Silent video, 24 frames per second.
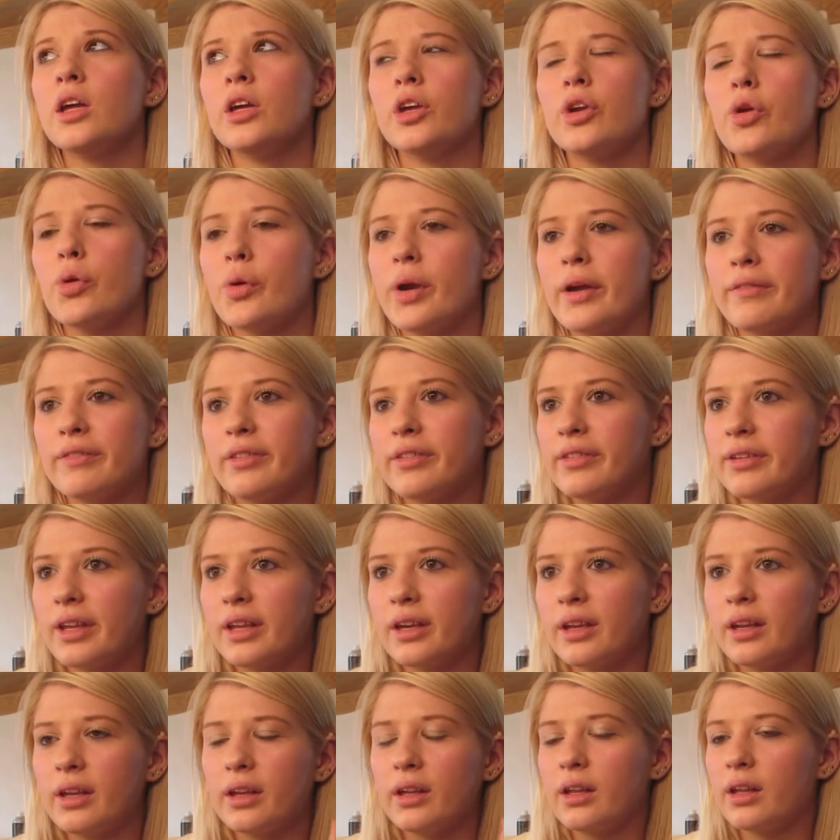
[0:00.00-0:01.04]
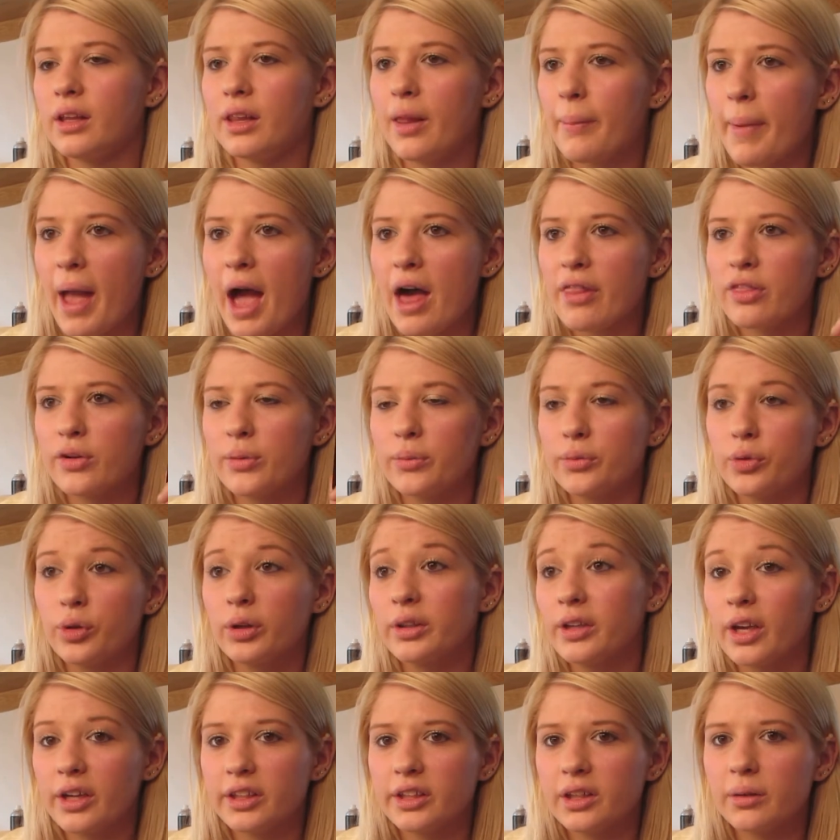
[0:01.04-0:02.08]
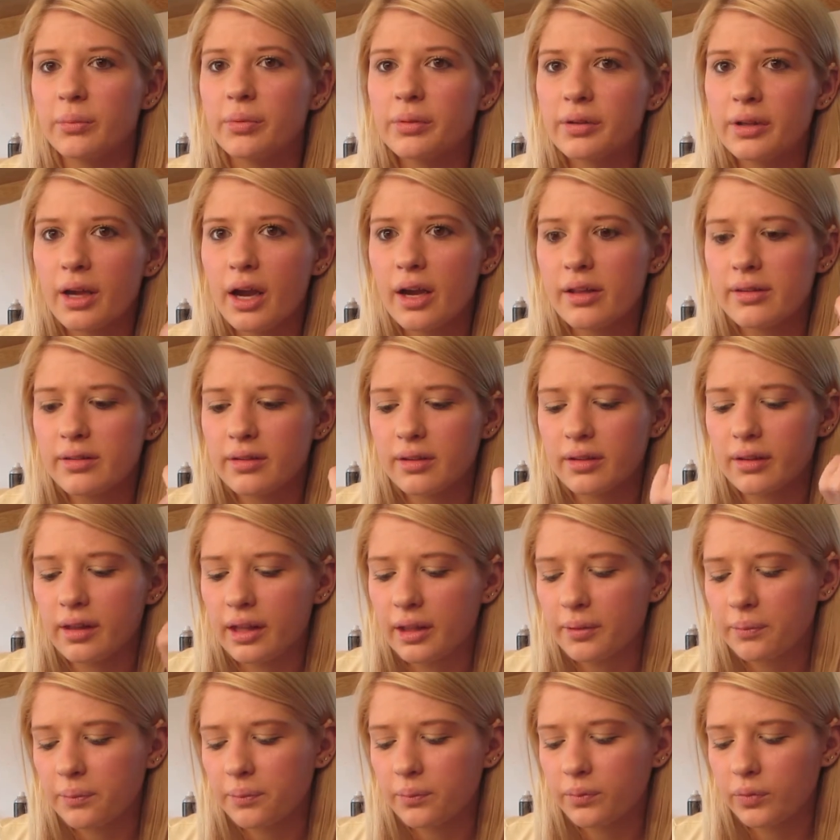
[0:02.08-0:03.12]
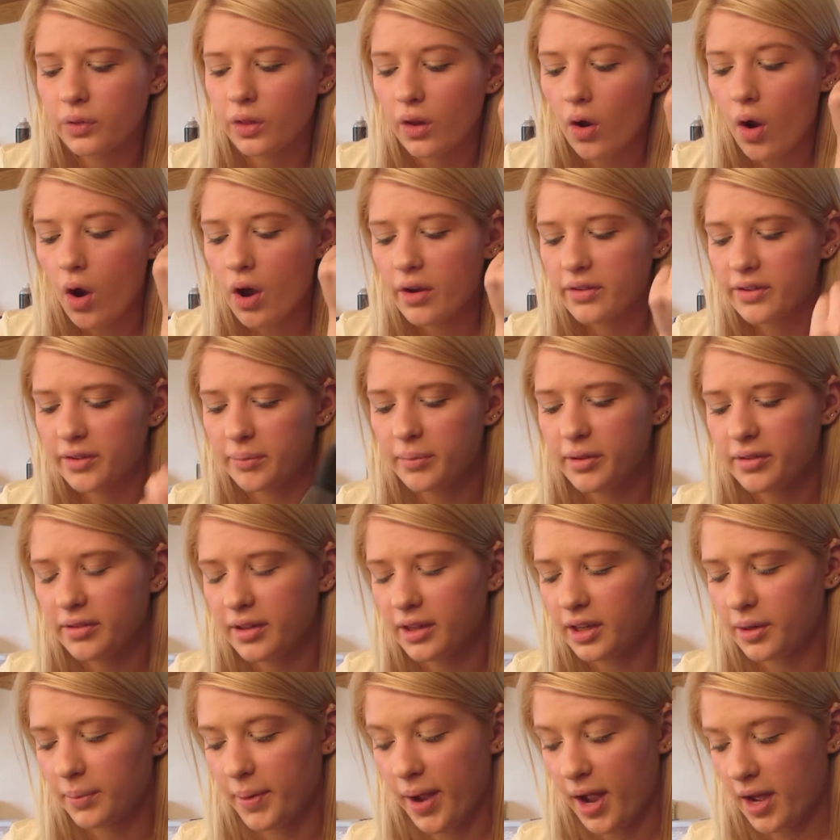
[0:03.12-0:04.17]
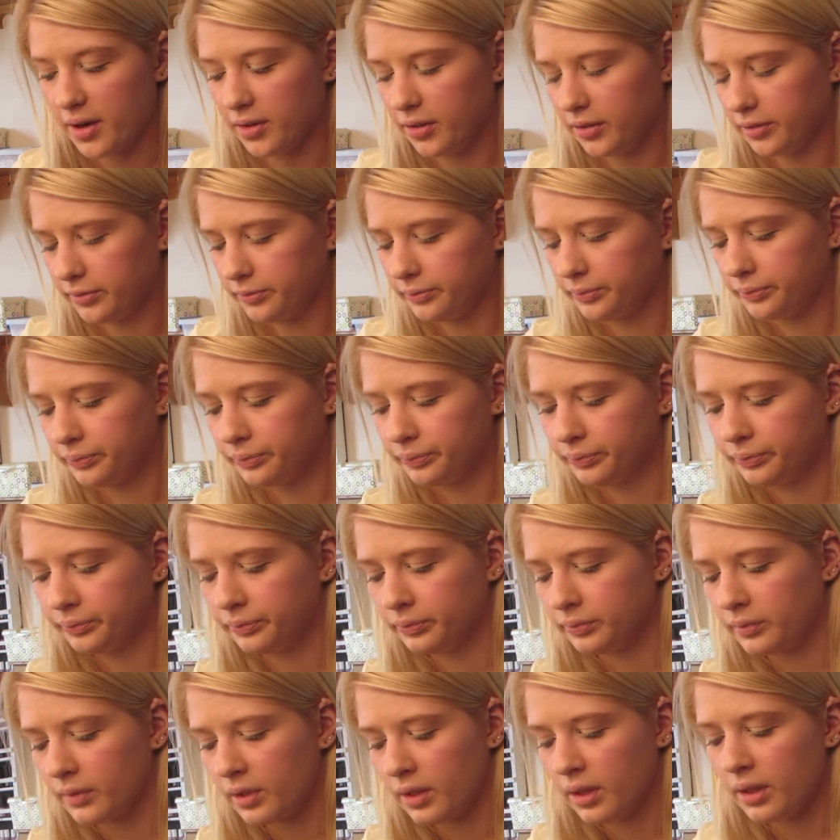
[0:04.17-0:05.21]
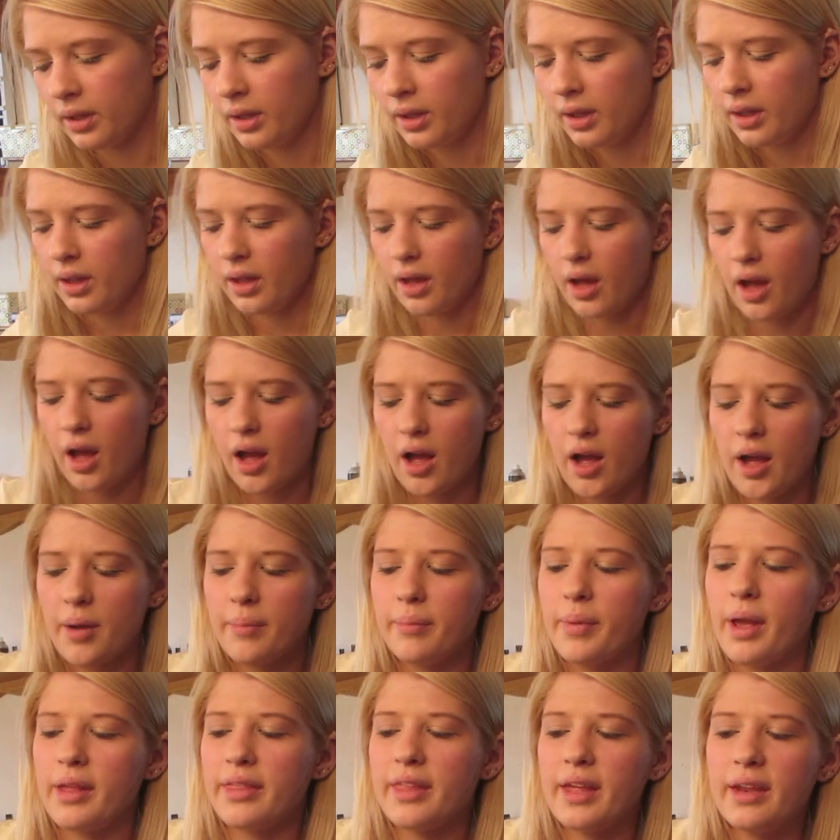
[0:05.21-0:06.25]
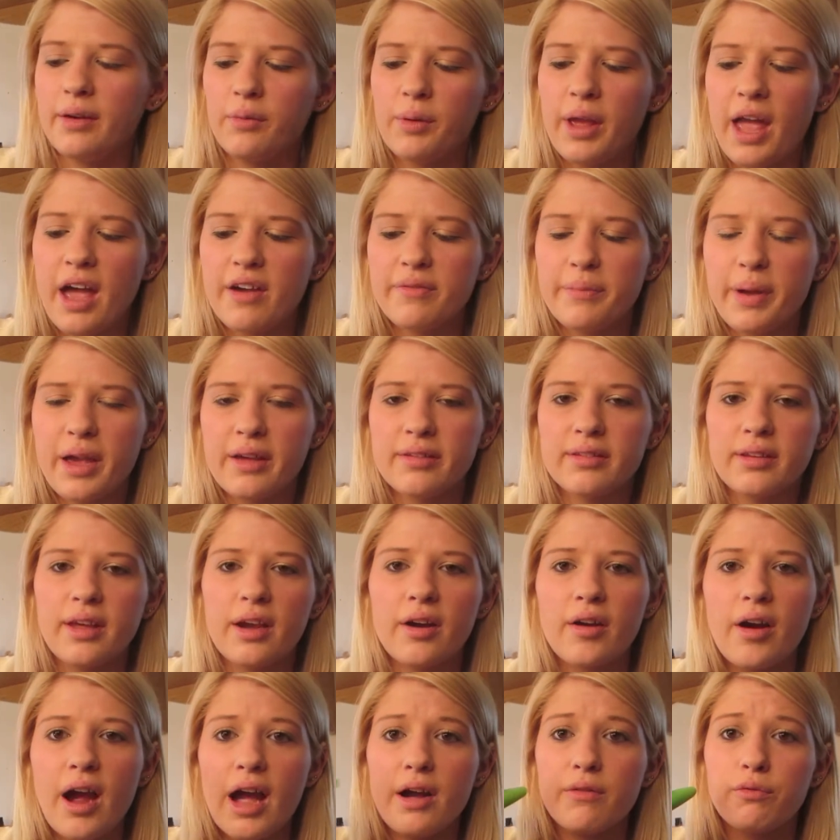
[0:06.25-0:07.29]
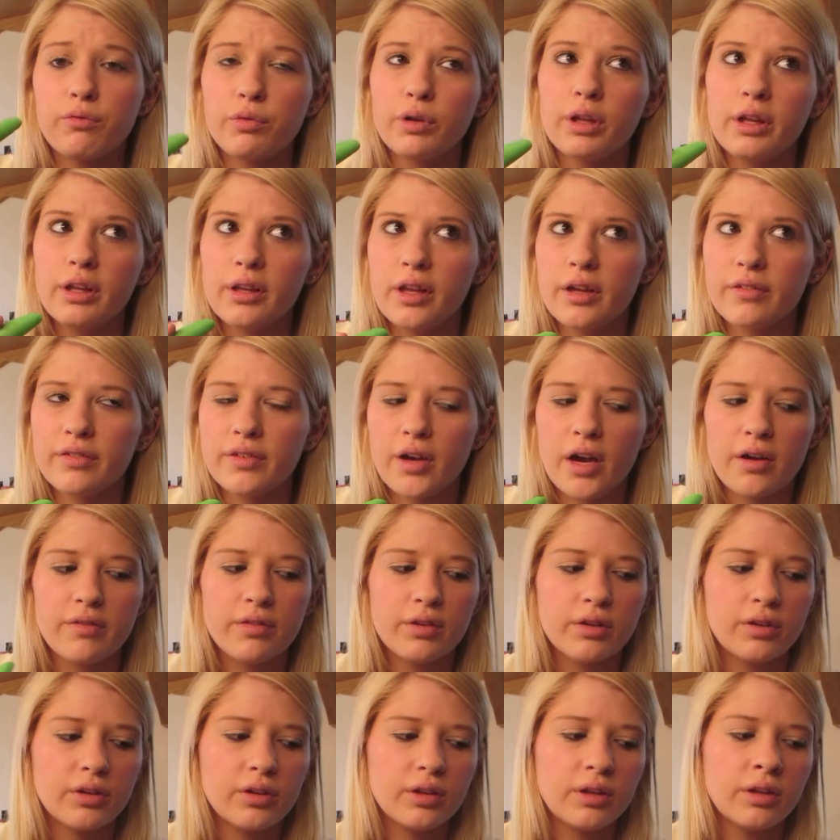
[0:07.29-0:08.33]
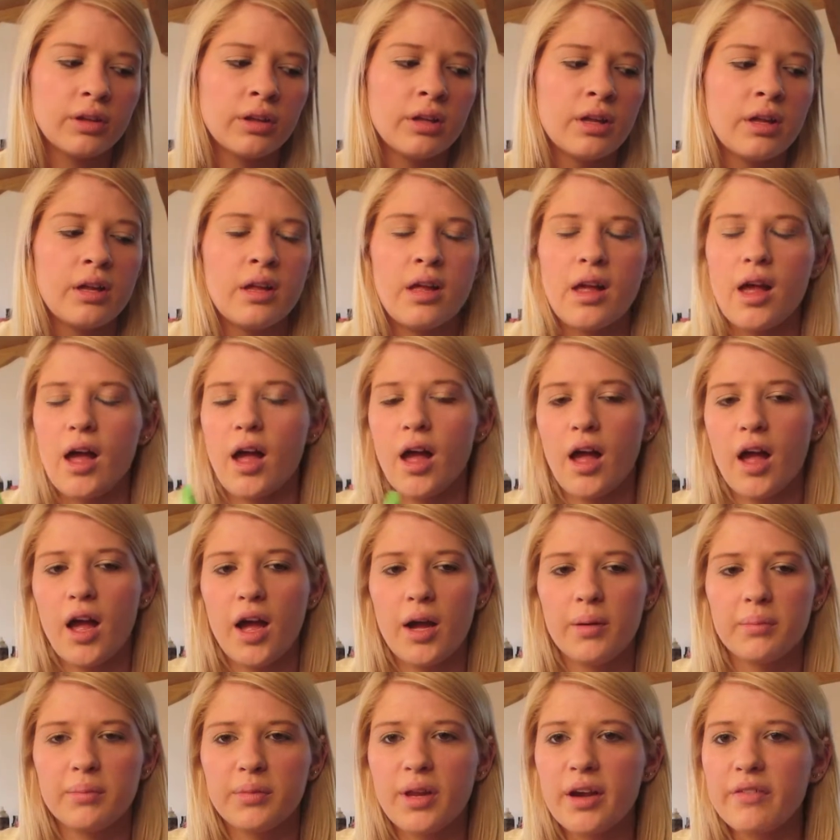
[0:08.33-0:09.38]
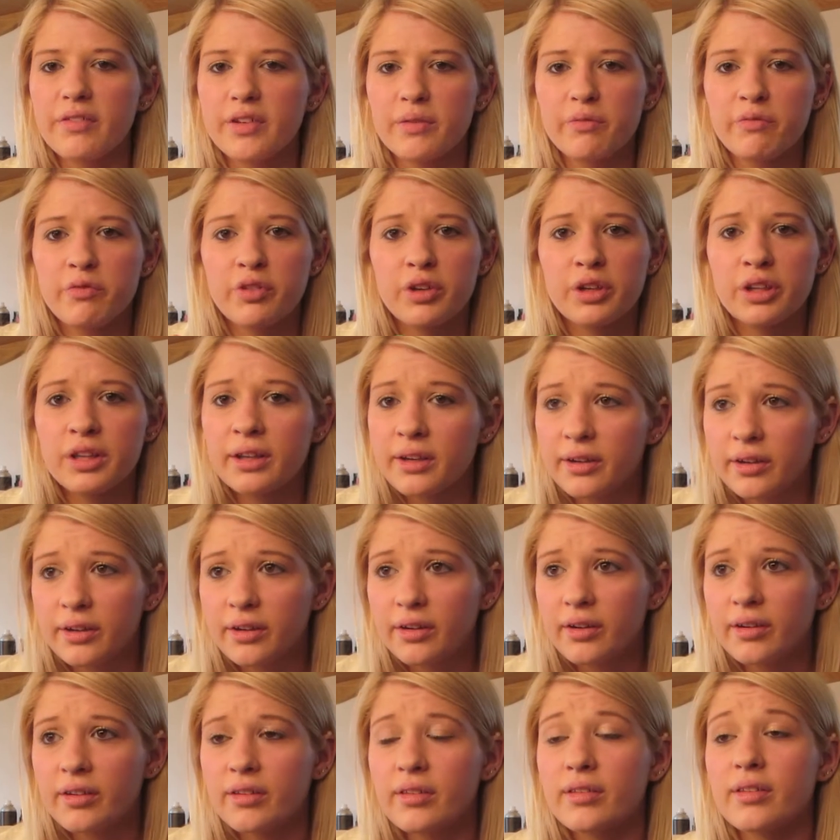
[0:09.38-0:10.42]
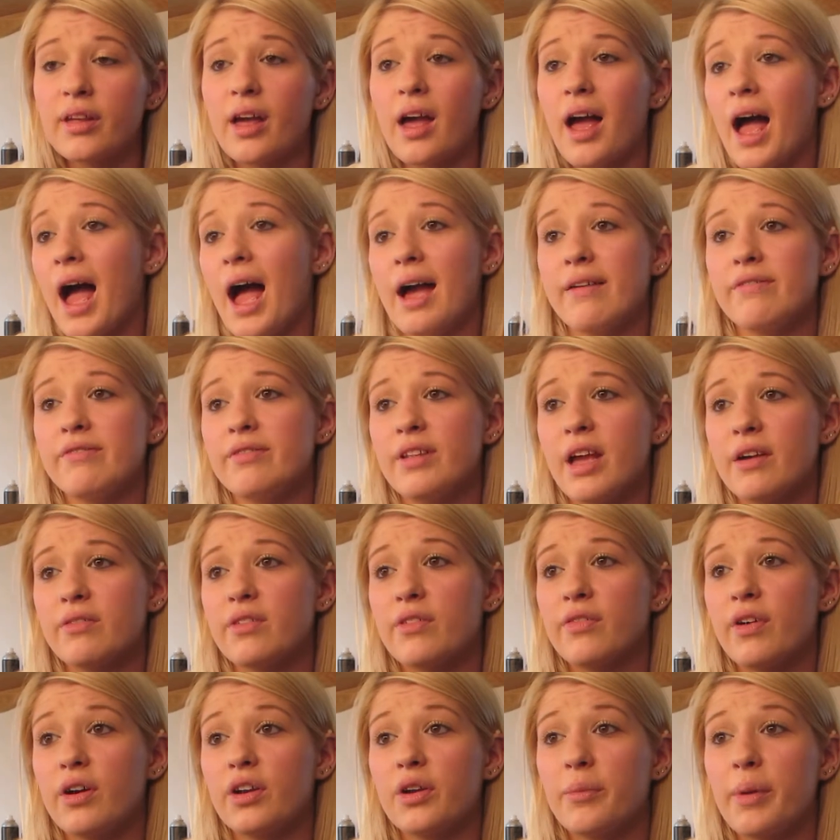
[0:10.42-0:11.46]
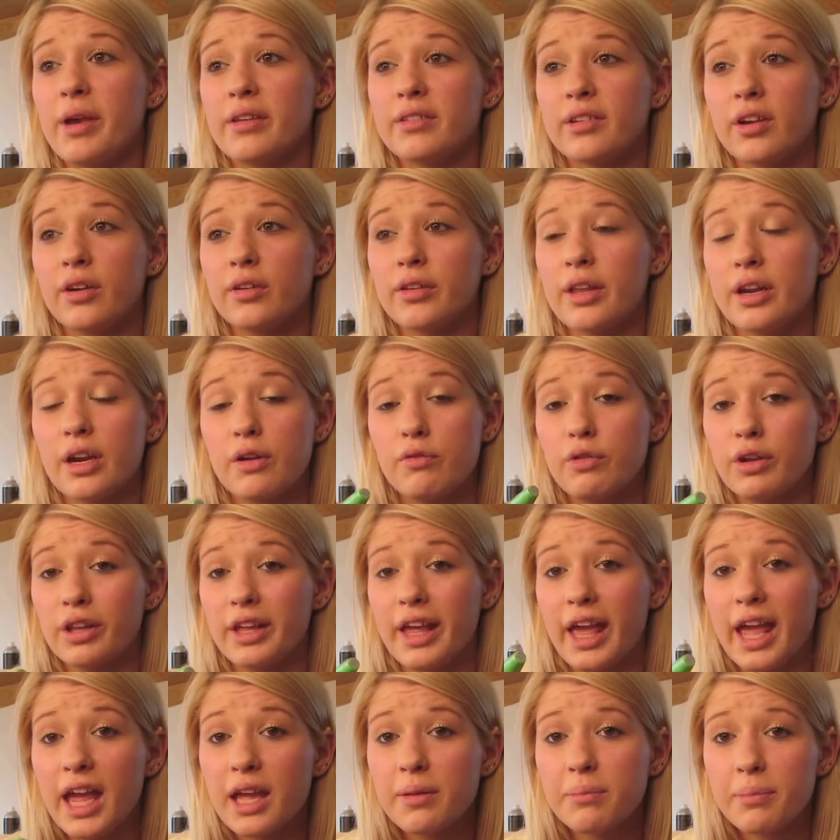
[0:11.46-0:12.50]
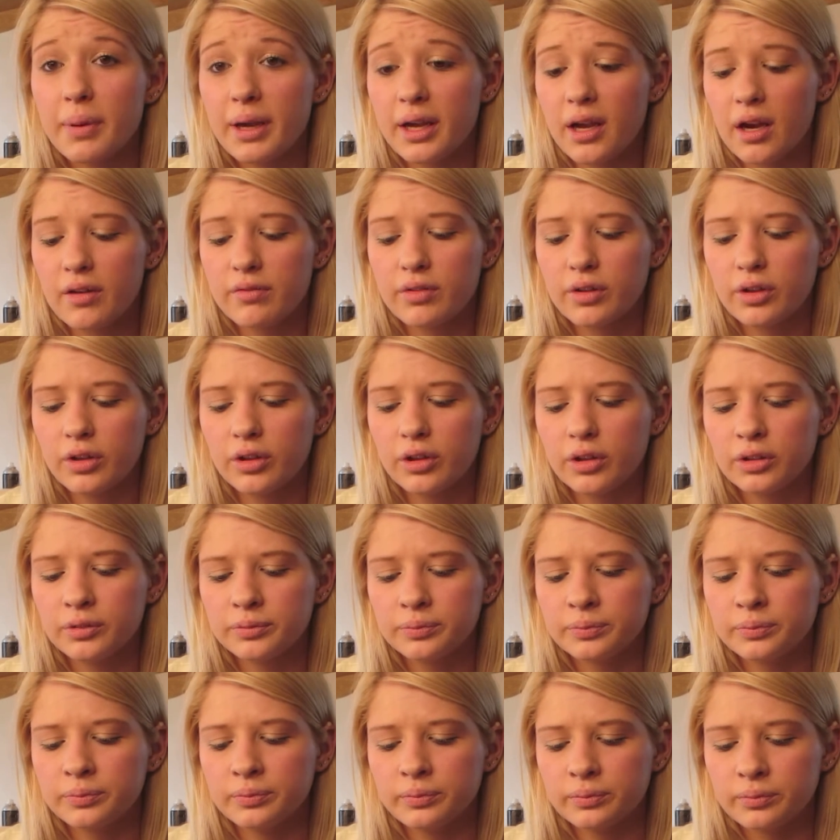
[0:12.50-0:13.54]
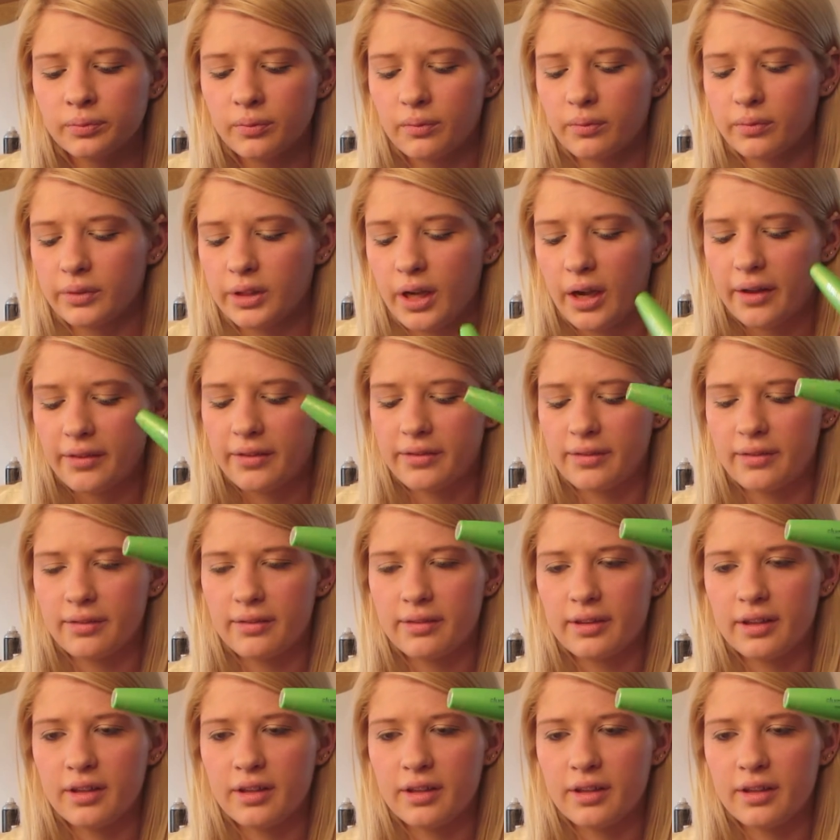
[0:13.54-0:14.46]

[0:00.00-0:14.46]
You don't have to sit in the bathroom doing touch-ups constantly. Awesomeness in a bottle. And then we have mascara. I really love CoverGirl. Loved them for years. I've never found a mascara that I really hate by CoverGirl. This is the